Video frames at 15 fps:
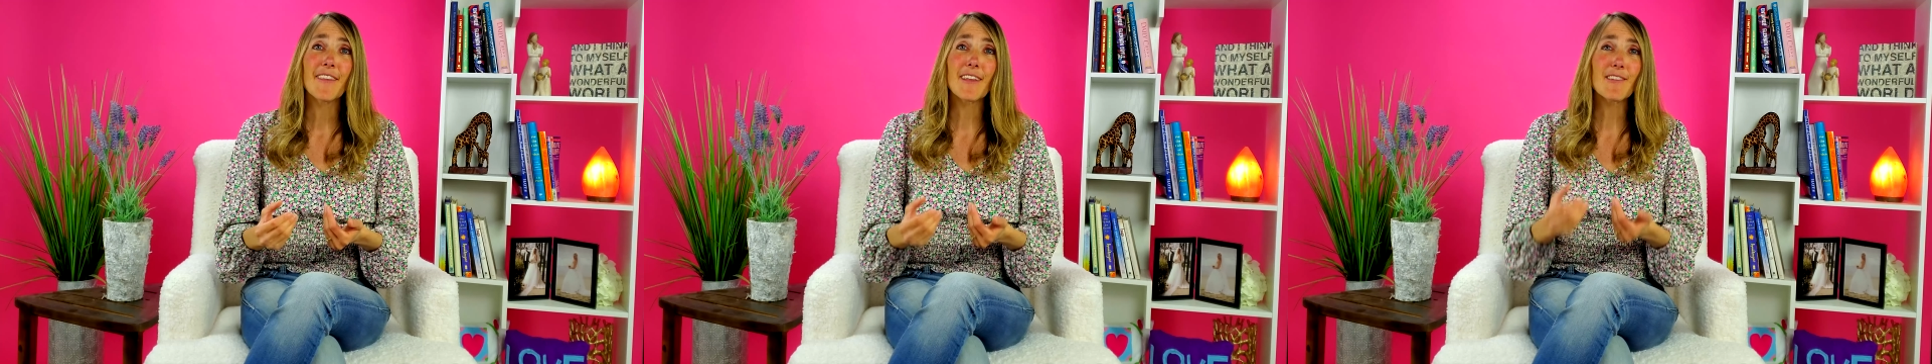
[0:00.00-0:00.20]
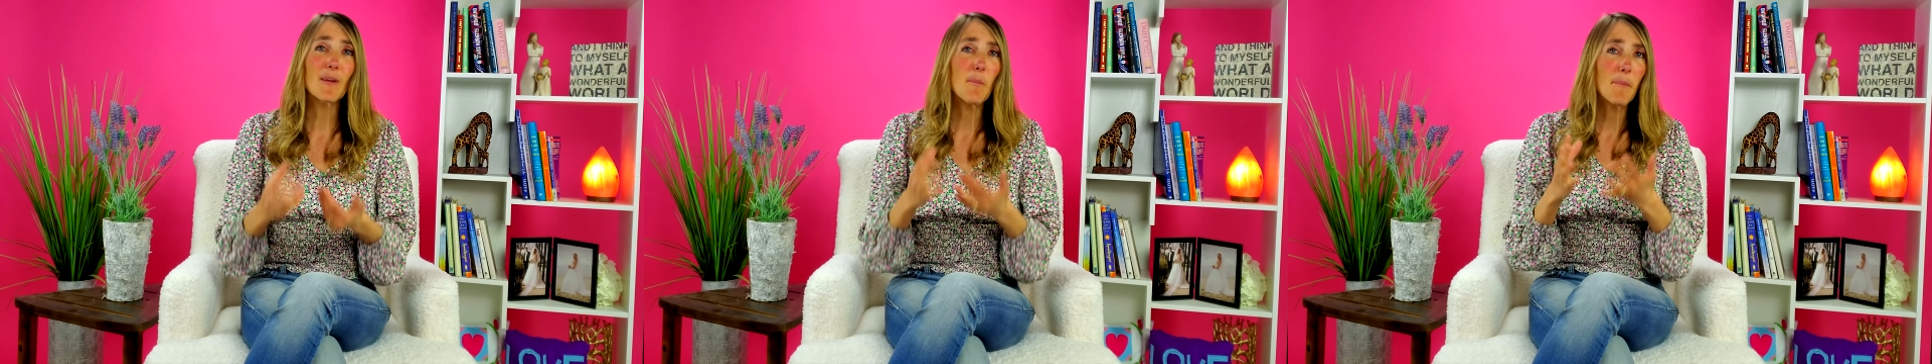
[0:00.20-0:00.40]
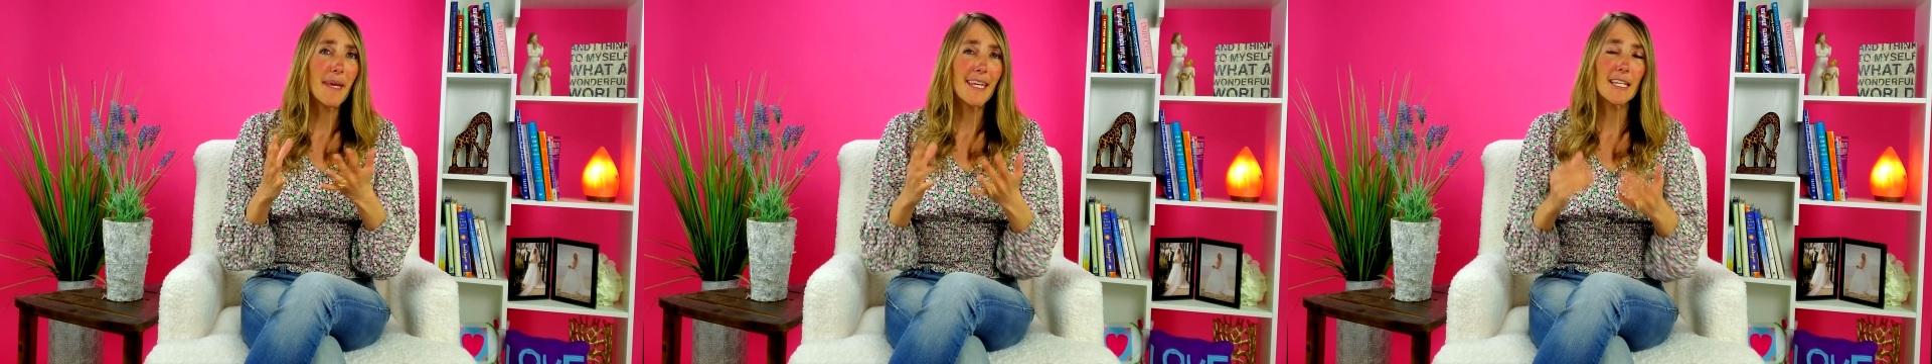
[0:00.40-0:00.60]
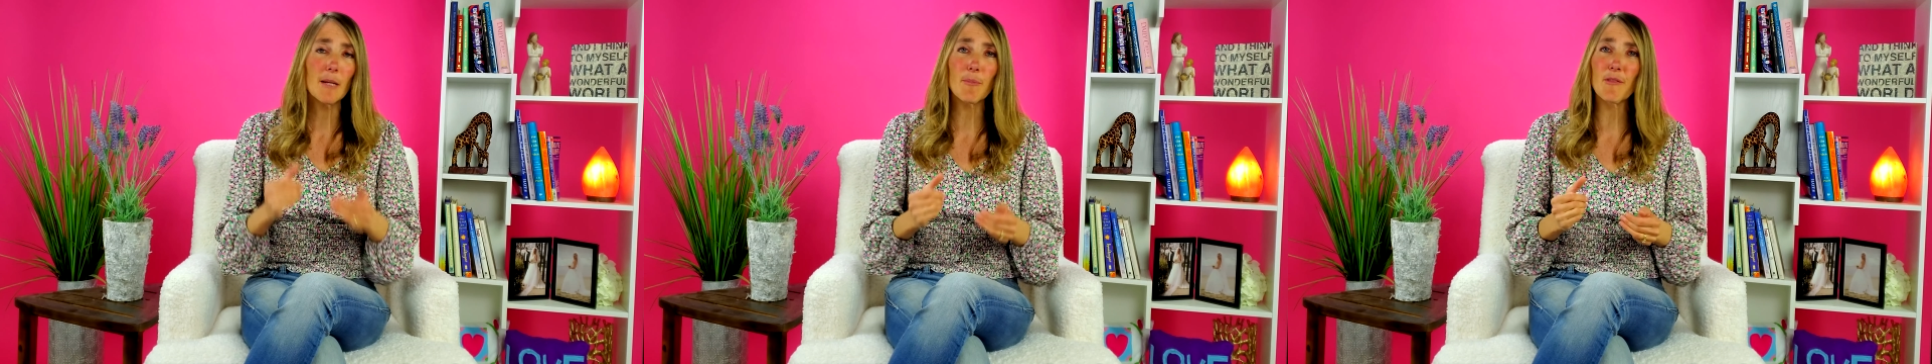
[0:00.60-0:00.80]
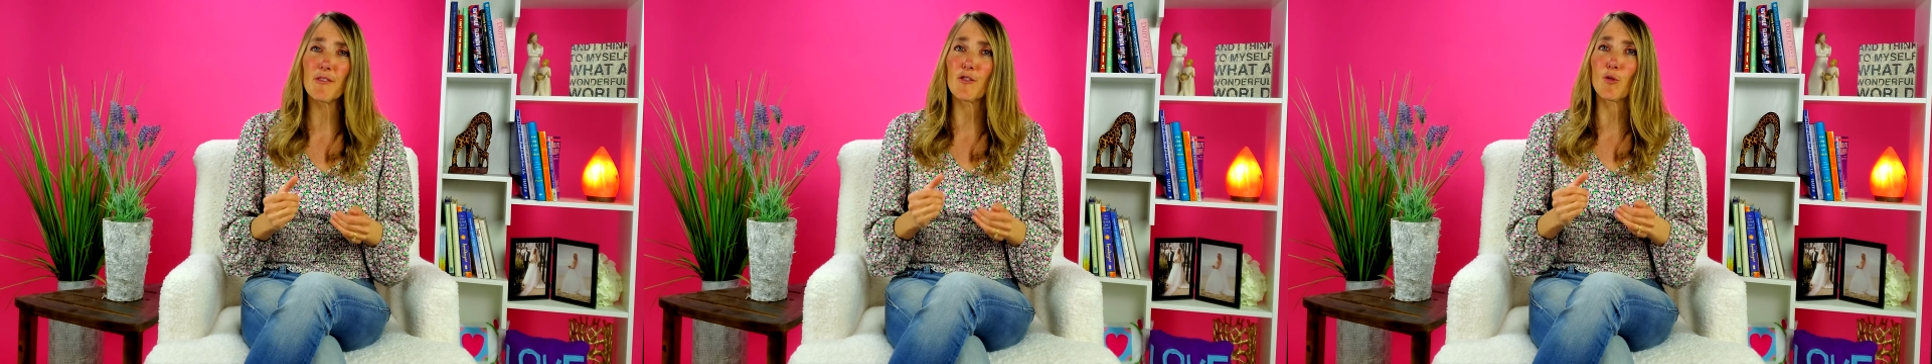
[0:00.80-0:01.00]
That's a
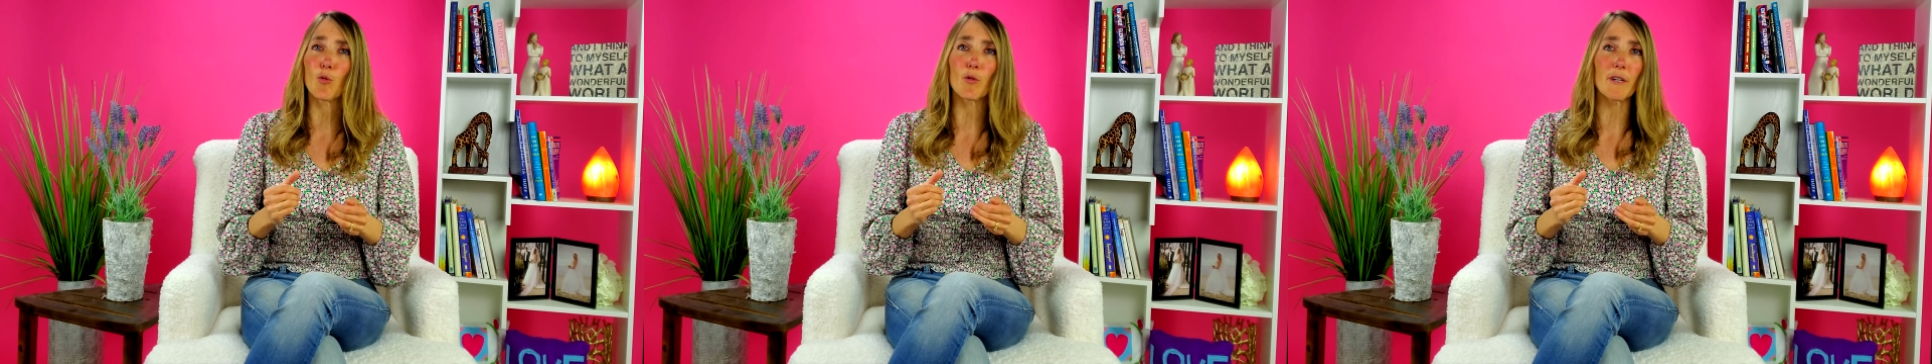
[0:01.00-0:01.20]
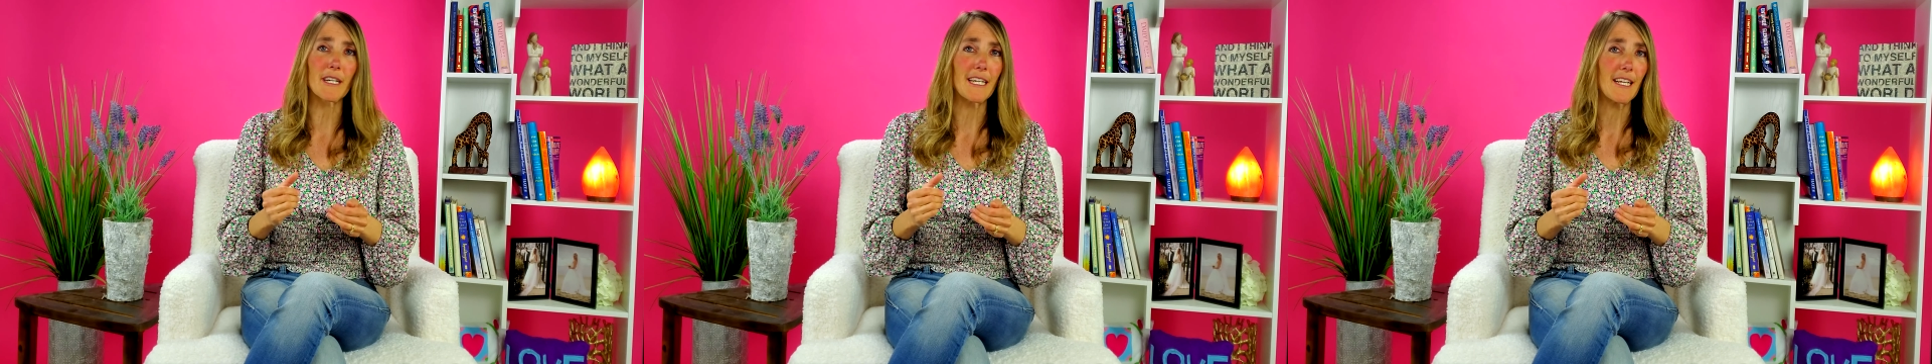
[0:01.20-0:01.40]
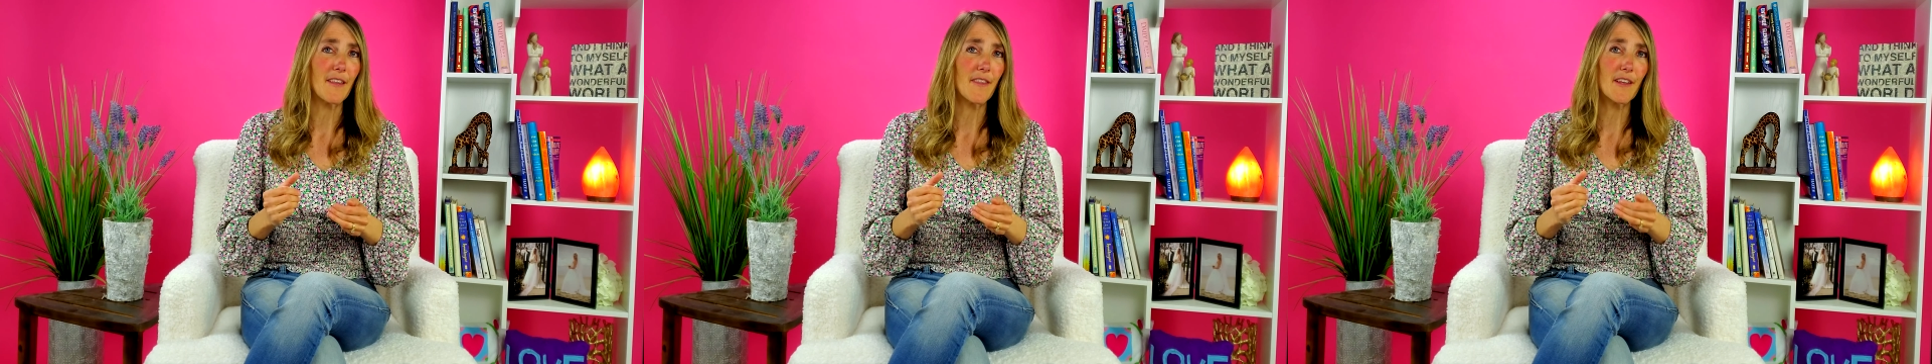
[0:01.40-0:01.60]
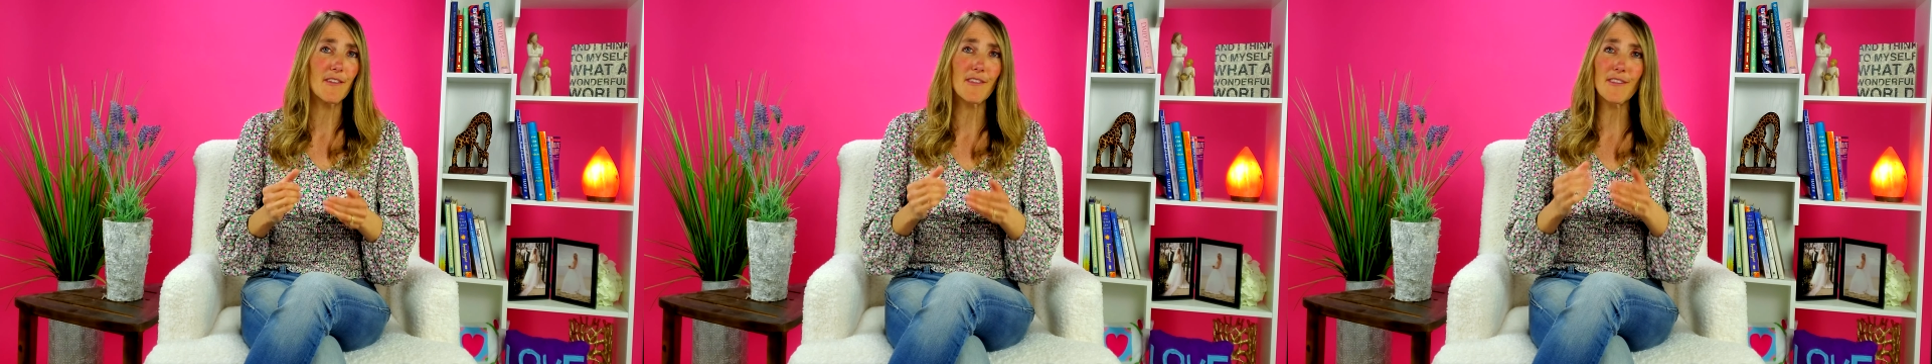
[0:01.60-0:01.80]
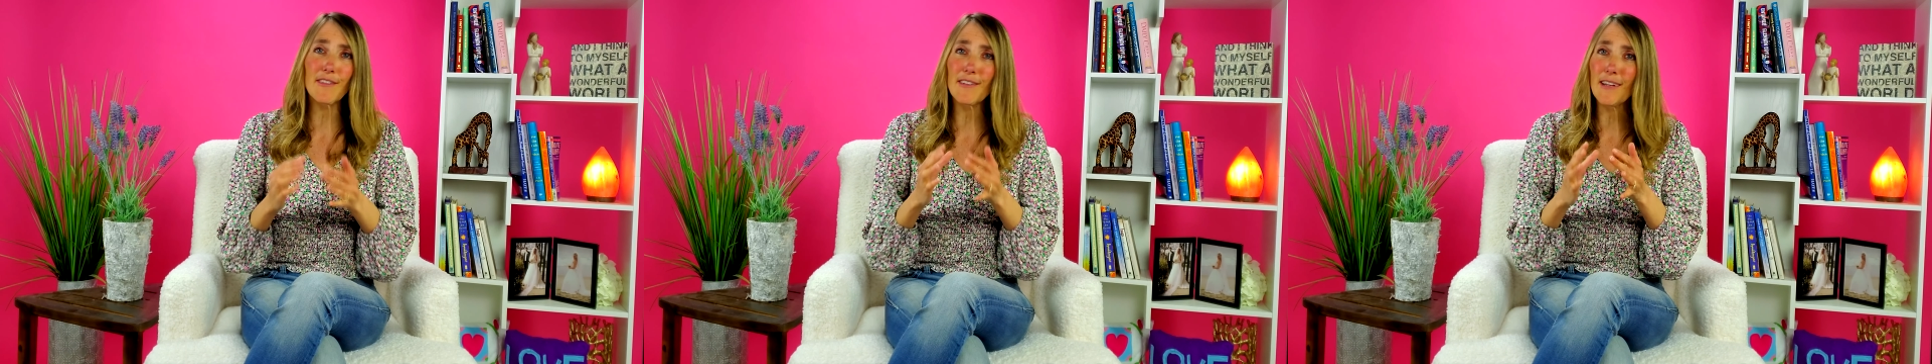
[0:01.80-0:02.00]
made-up story
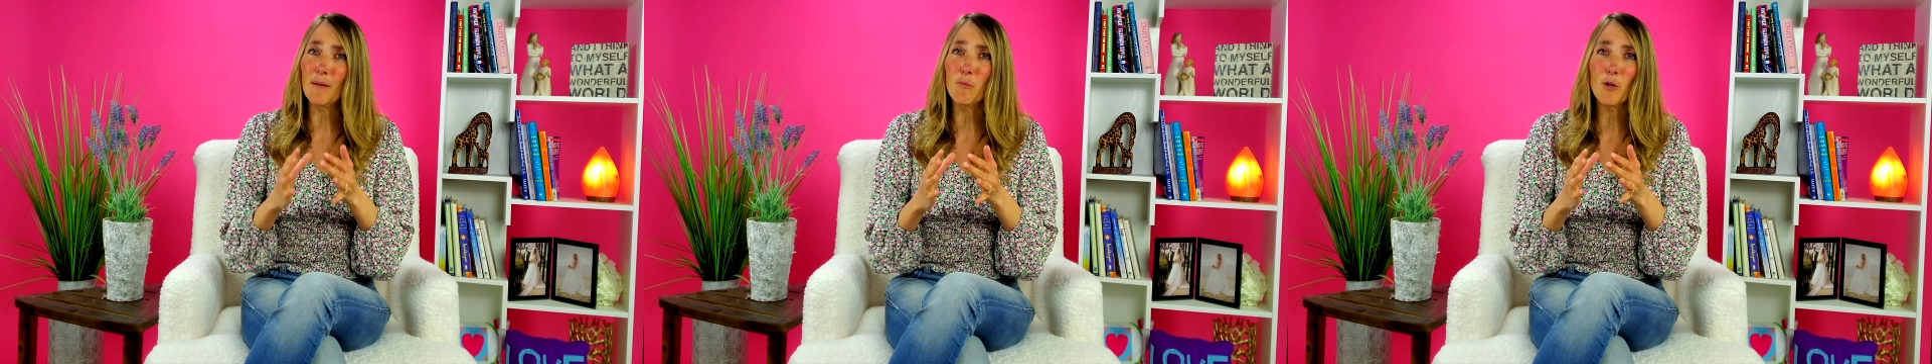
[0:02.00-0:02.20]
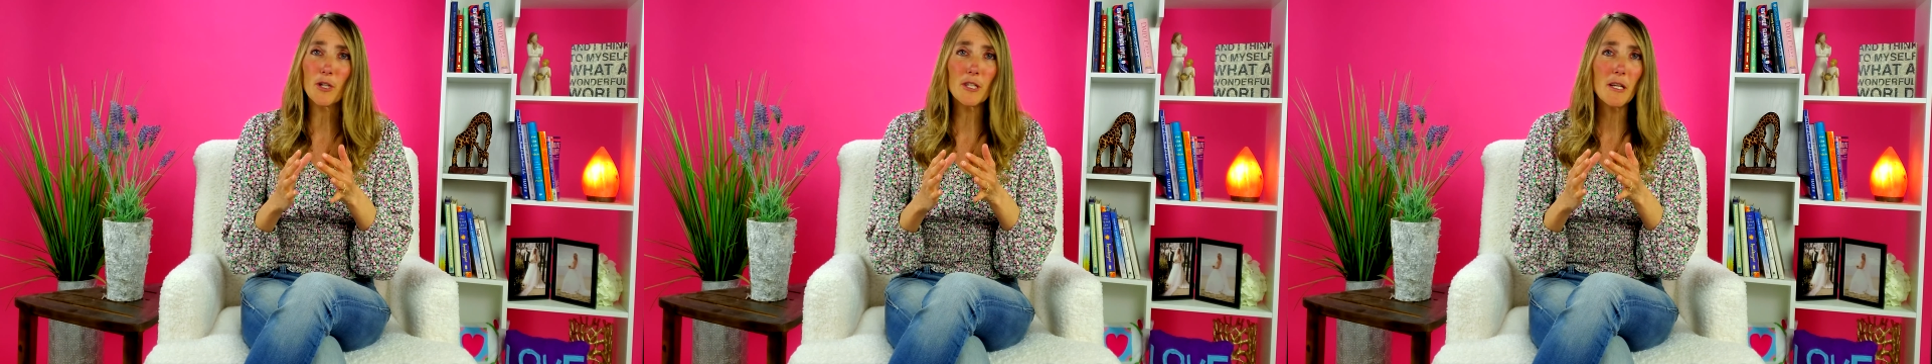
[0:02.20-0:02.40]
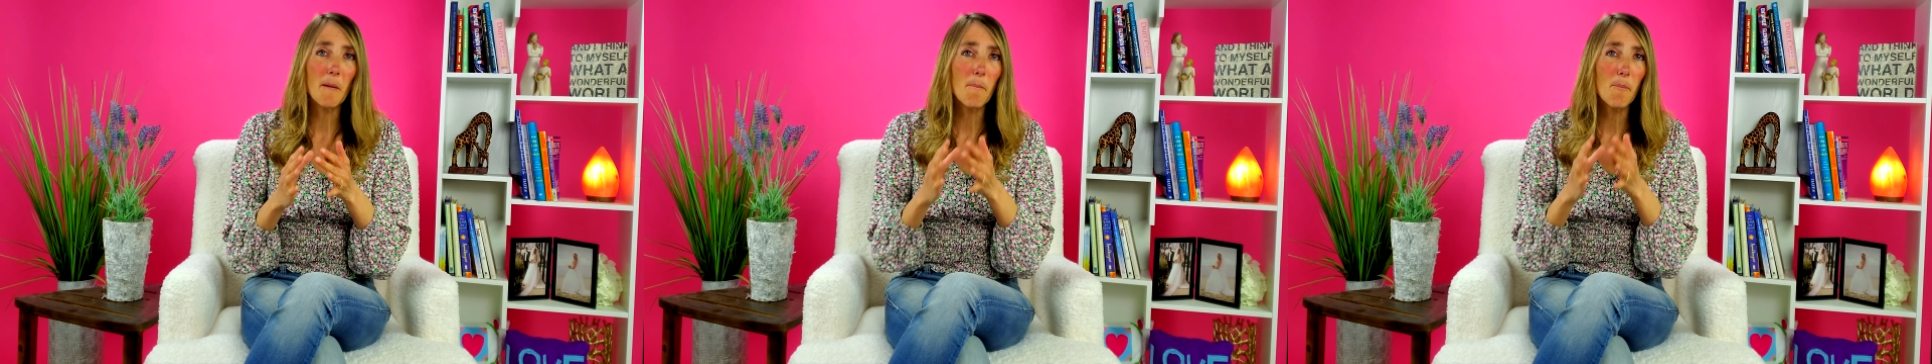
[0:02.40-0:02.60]
that someone